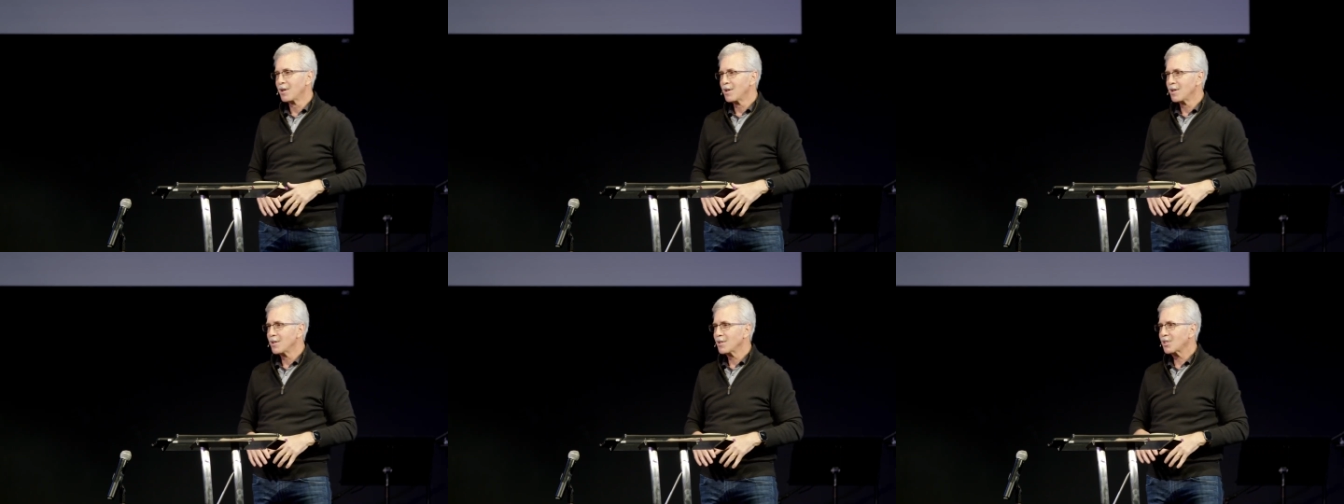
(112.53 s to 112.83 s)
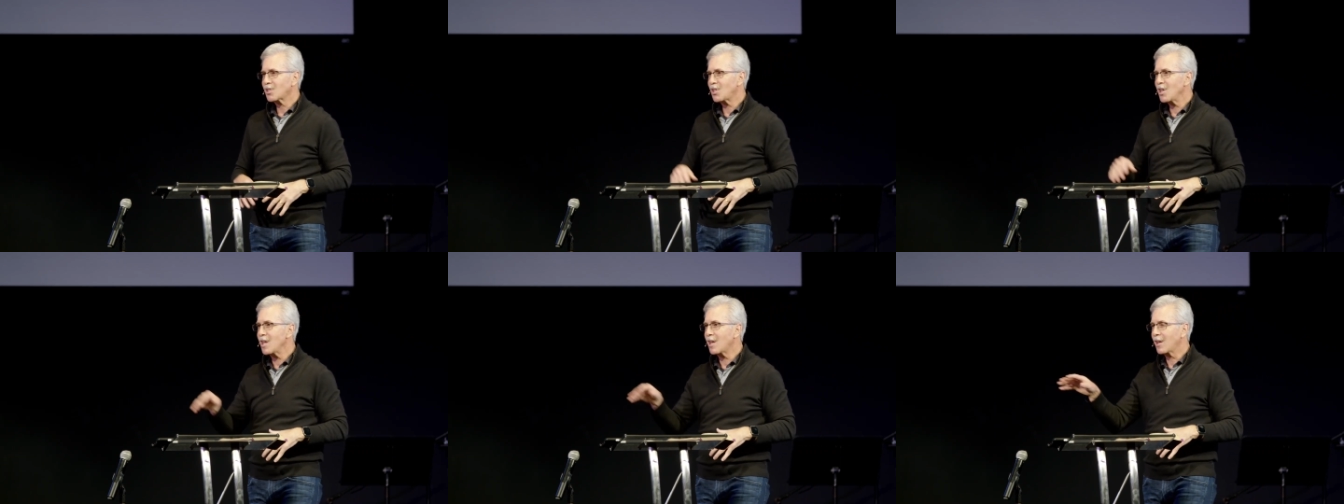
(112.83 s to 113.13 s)

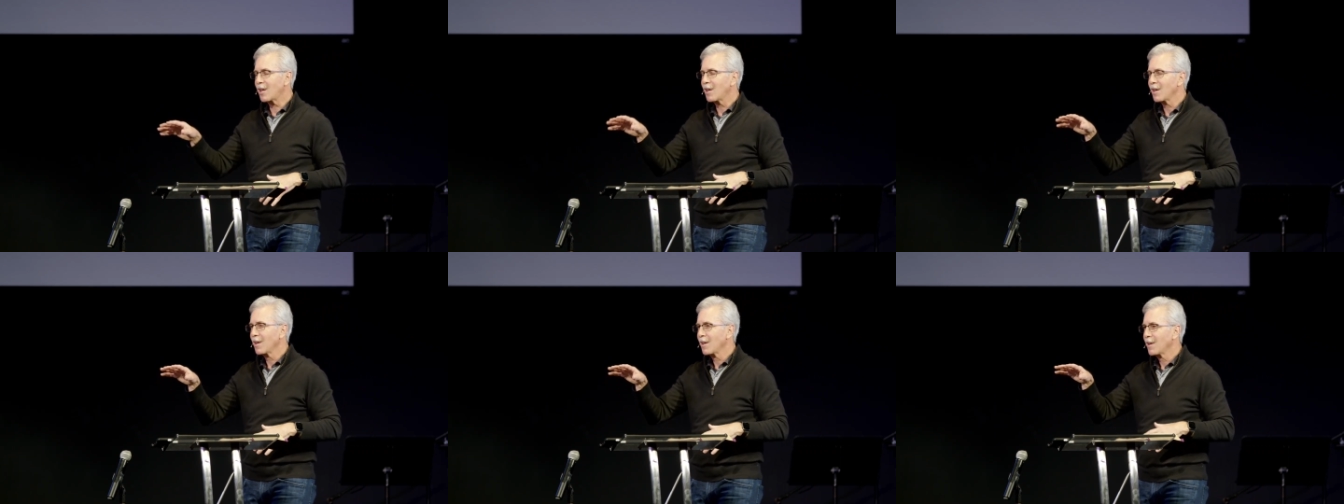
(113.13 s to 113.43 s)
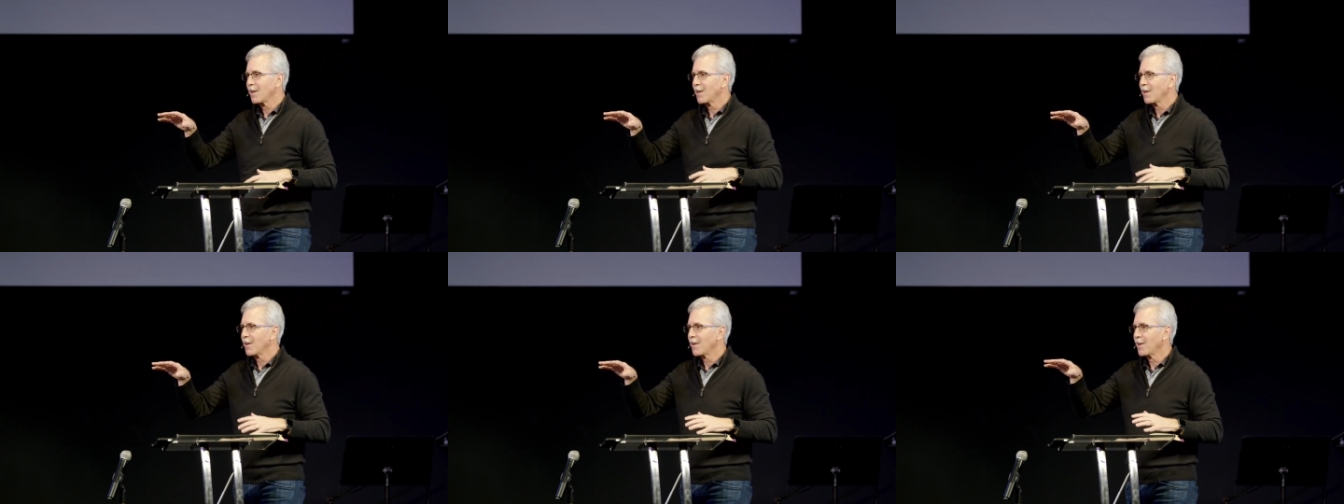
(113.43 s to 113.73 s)
Seek
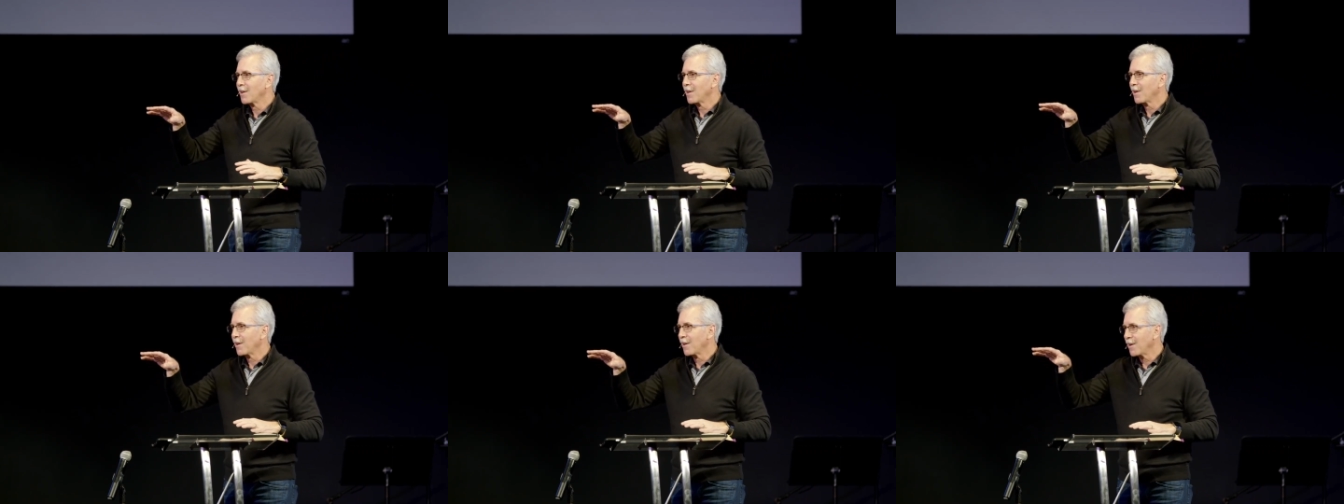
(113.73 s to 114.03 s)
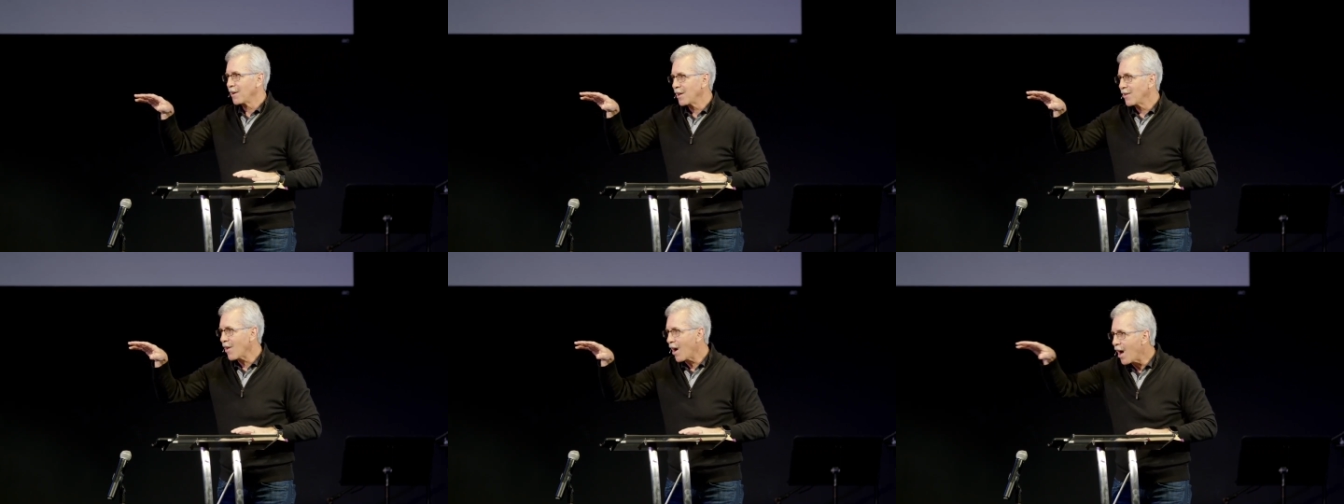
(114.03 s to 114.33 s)

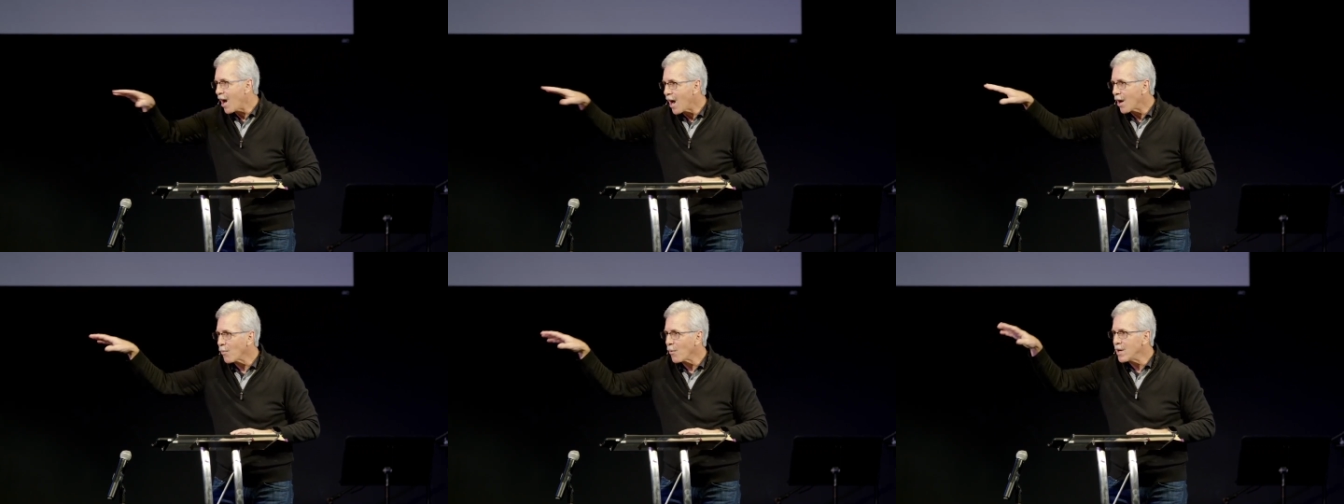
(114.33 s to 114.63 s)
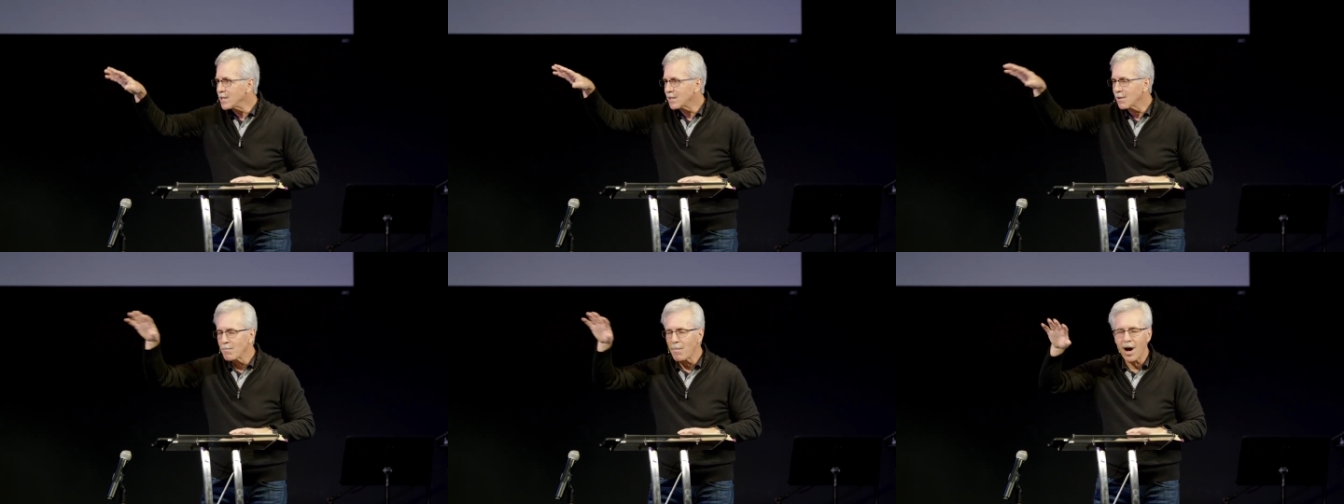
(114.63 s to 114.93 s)
in the
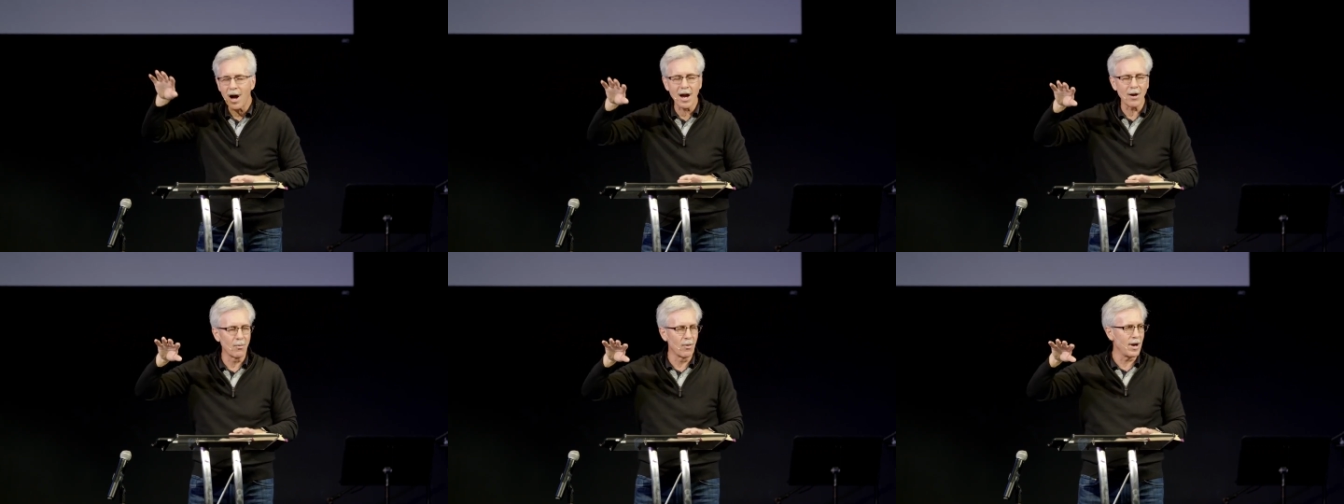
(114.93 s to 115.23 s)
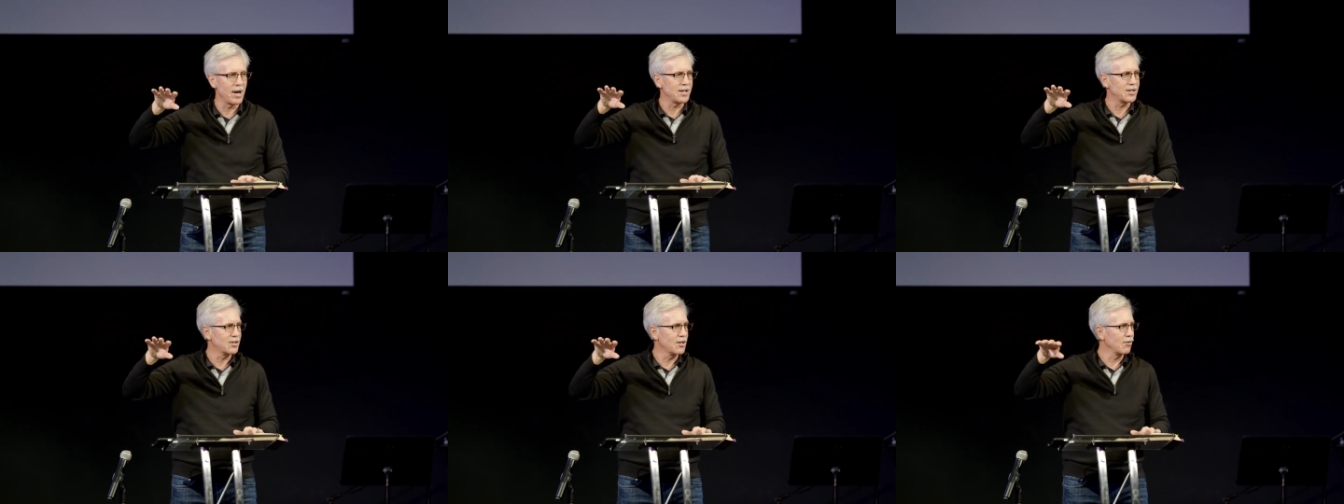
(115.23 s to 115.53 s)
highways and
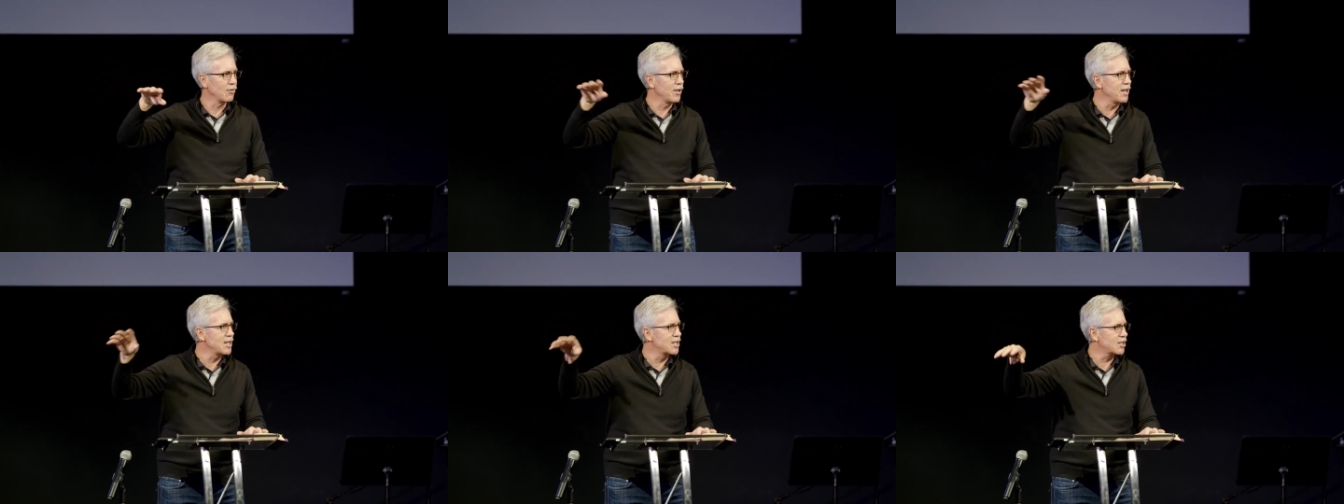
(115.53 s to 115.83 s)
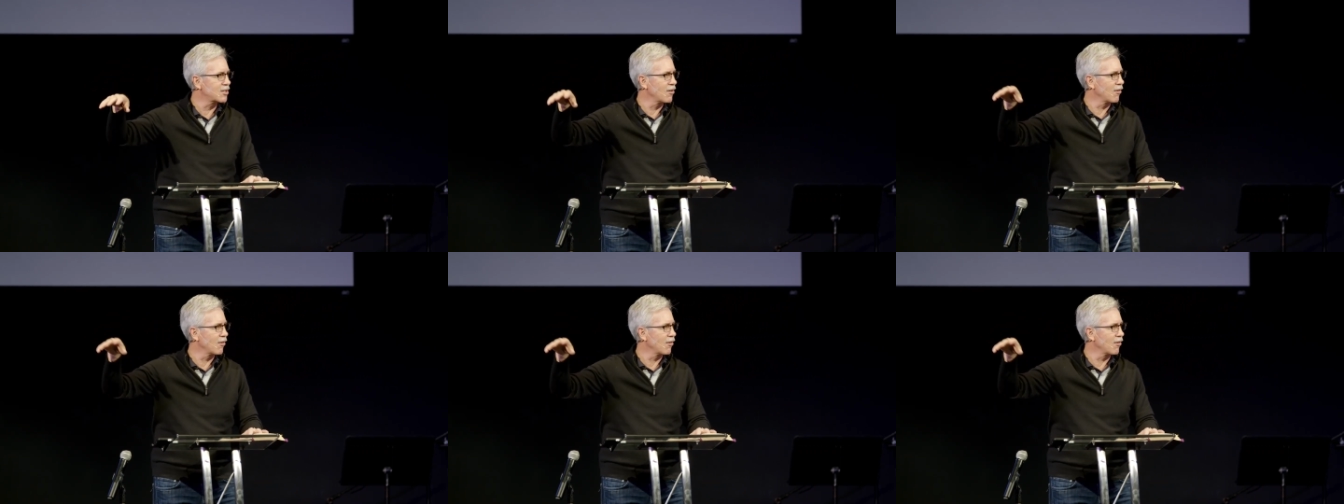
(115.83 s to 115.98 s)
byways the least,